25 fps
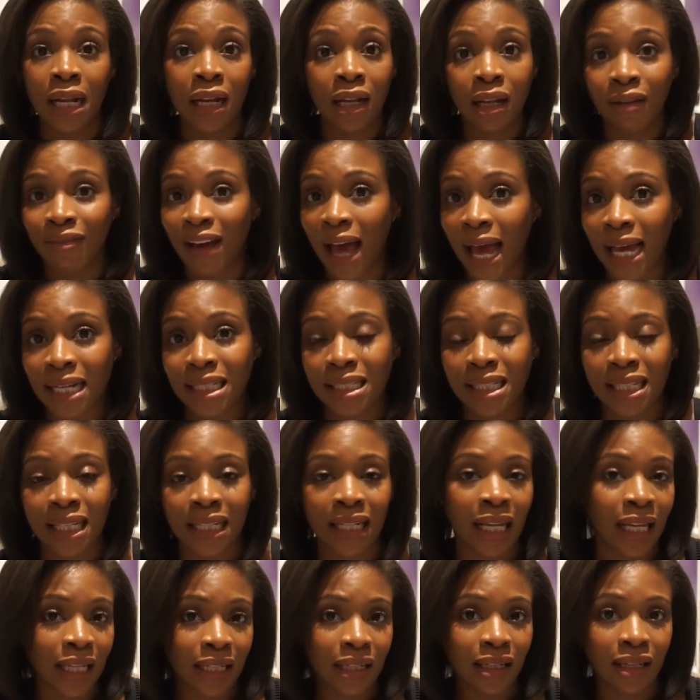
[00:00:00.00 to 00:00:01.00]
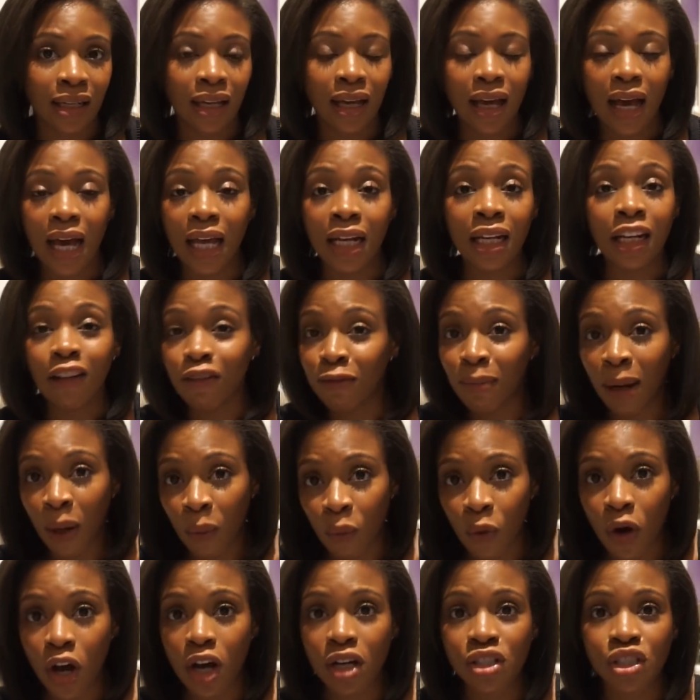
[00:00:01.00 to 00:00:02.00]
I love acting and I love my
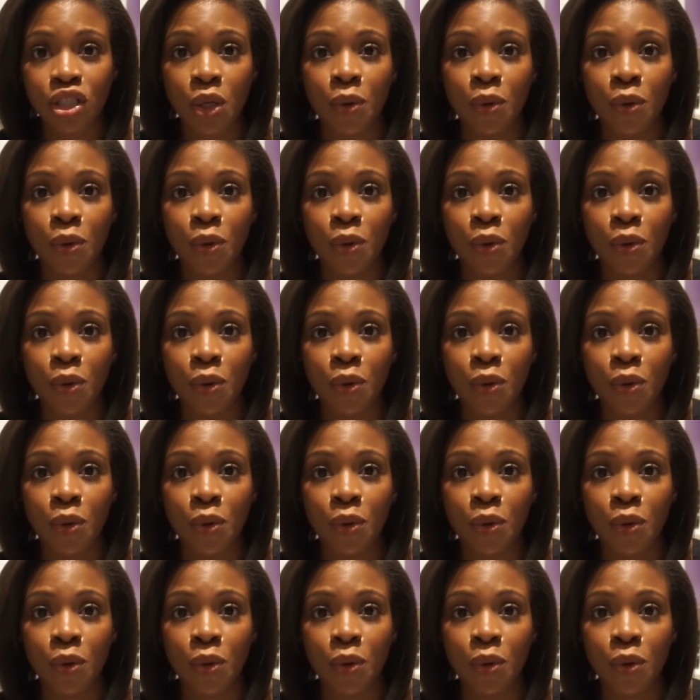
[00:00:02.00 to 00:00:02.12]
work.